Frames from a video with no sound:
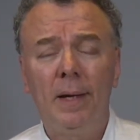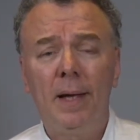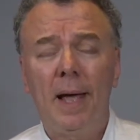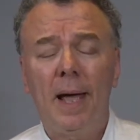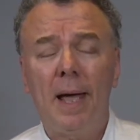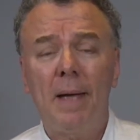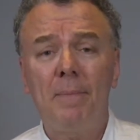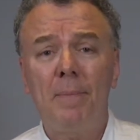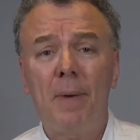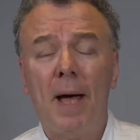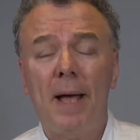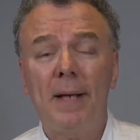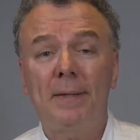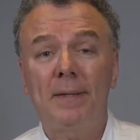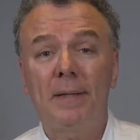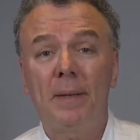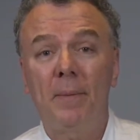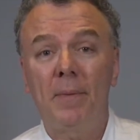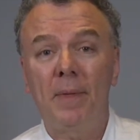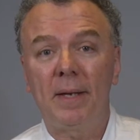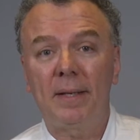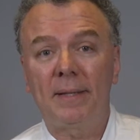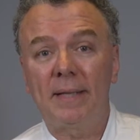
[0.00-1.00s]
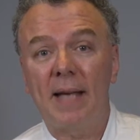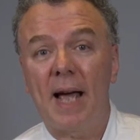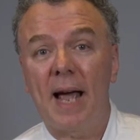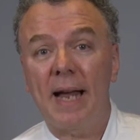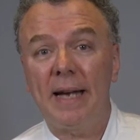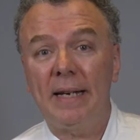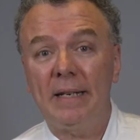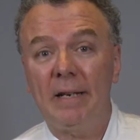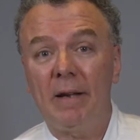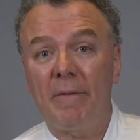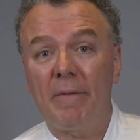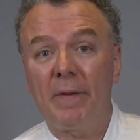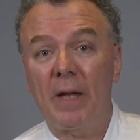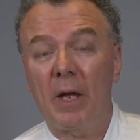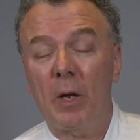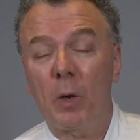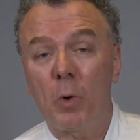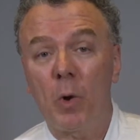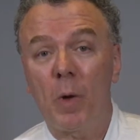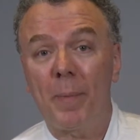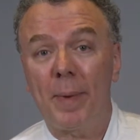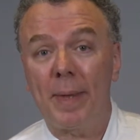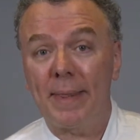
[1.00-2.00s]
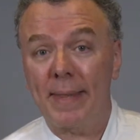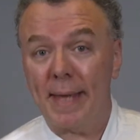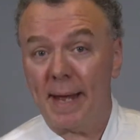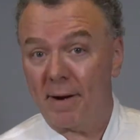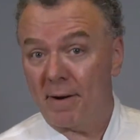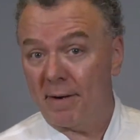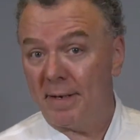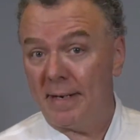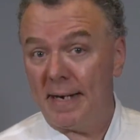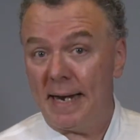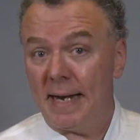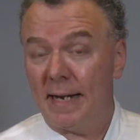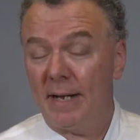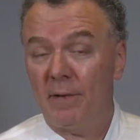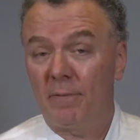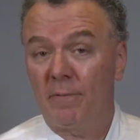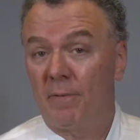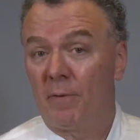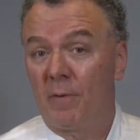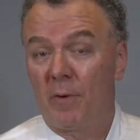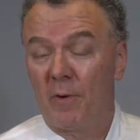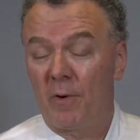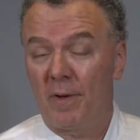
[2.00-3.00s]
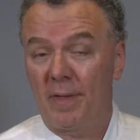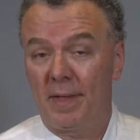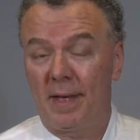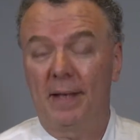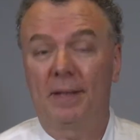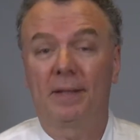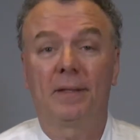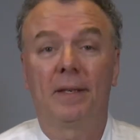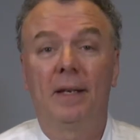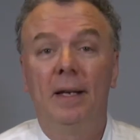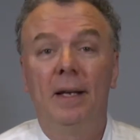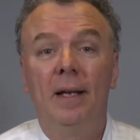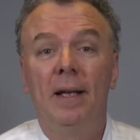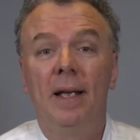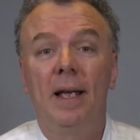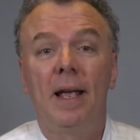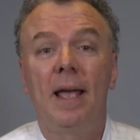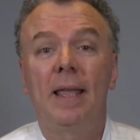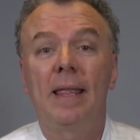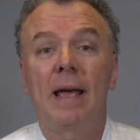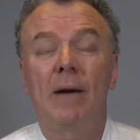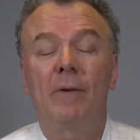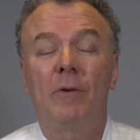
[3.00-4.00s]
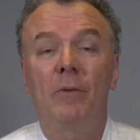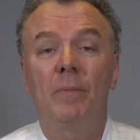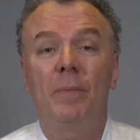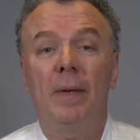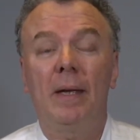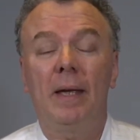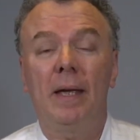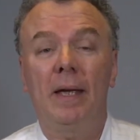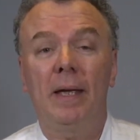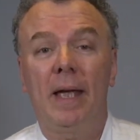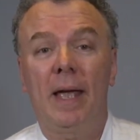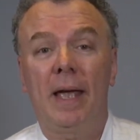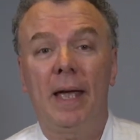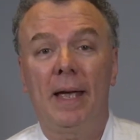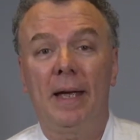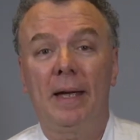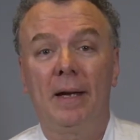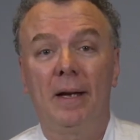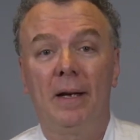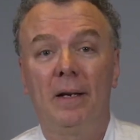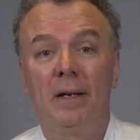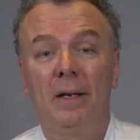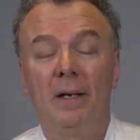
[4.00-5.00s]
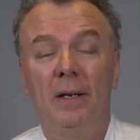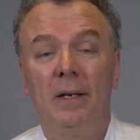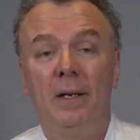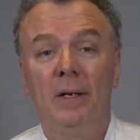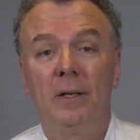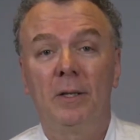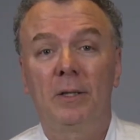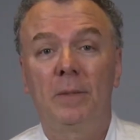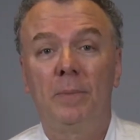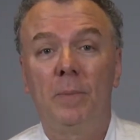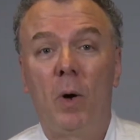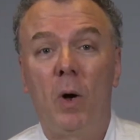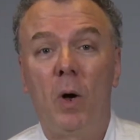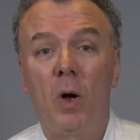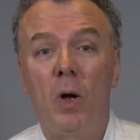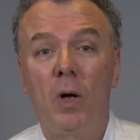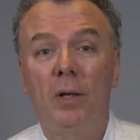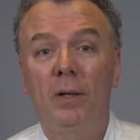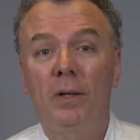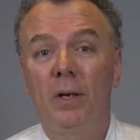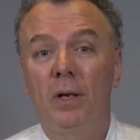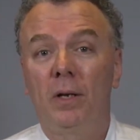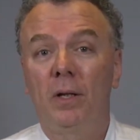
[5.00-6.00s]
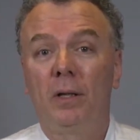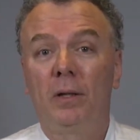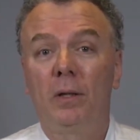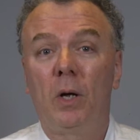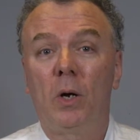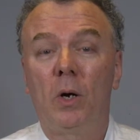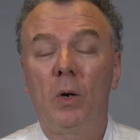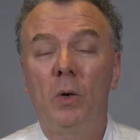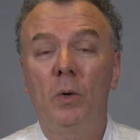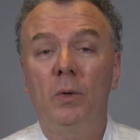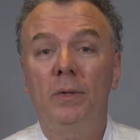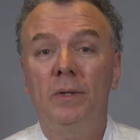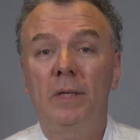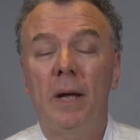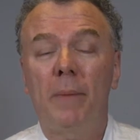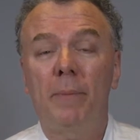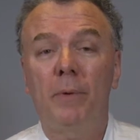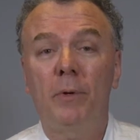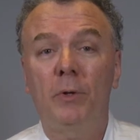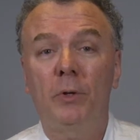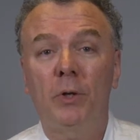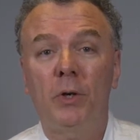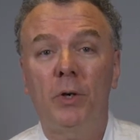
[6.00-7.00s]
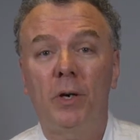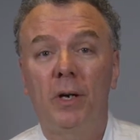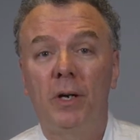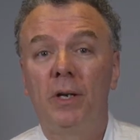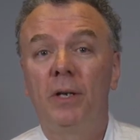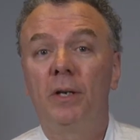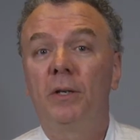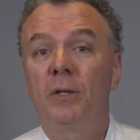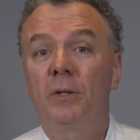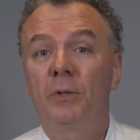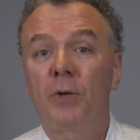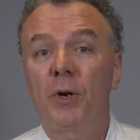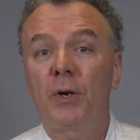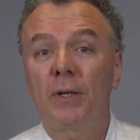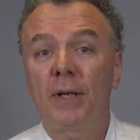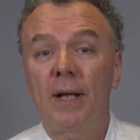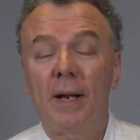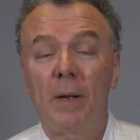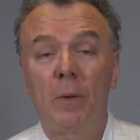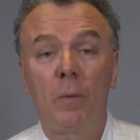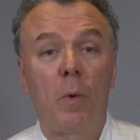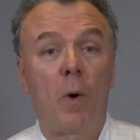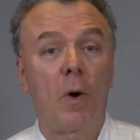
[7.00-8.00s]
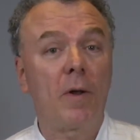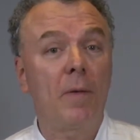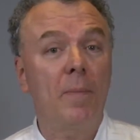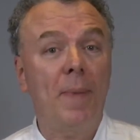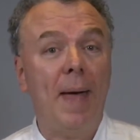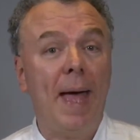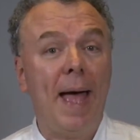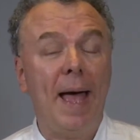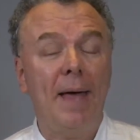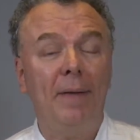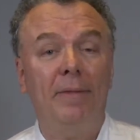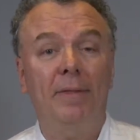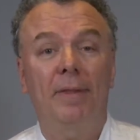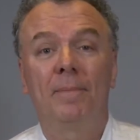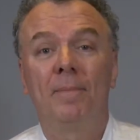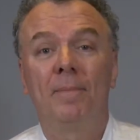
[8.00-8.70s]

and buy some of the scientific equipment that are needed for this. And that would be a uh, small, low temperature circulating water bath,